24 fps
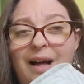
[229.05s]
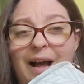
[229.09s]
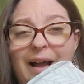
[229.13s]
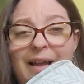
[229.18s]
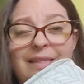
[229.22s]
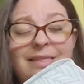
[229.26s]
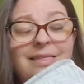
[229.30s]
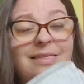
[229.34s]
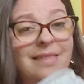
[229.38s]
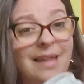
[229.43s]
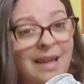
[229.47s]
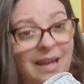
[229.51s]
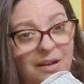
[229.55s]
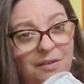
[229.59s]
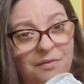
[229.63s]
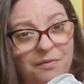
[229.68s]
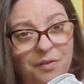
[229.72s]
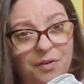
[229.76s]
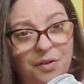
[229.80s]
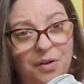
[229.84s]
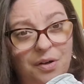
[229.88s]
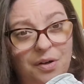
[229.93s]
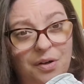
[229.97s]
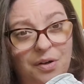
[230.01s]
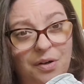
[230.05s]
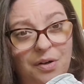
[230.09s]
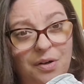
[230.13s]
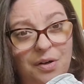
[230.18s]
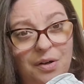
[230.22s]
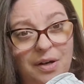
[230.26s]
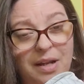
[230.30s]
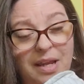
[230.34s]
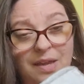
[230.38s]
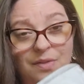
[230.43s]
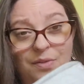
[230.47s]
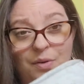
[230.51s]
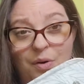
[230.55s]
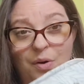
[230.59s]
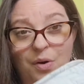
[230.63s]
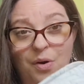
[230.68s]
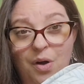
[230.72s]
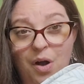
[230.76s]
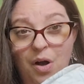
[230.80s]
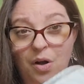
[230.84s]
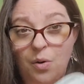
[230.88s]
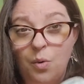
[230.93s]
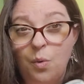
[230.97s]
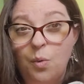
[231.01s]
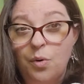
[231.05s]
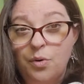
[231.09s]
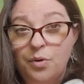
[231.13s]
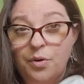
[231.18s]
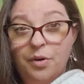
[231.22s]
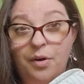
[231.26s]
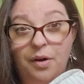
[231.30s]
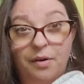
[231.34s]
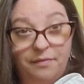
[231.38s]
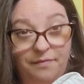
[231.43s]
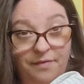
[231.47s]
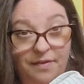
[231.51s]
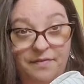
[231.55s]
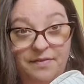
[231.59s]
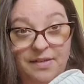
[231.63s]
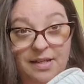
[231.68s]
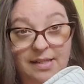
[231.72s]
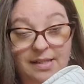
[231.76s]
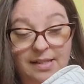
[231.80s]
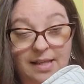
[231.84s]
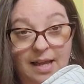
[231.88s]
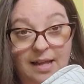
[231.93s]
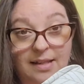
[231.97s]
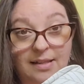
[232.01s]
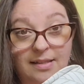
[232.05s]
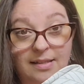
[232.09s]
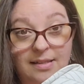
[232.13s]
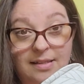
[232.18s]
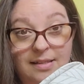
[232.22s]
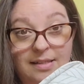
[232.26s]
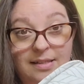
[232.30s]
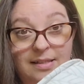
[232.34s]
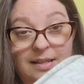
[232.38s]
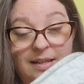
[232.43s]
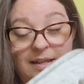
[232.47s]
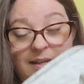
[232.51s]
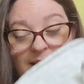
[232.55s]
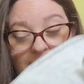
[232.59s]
I think for either a quarter or 50 cents.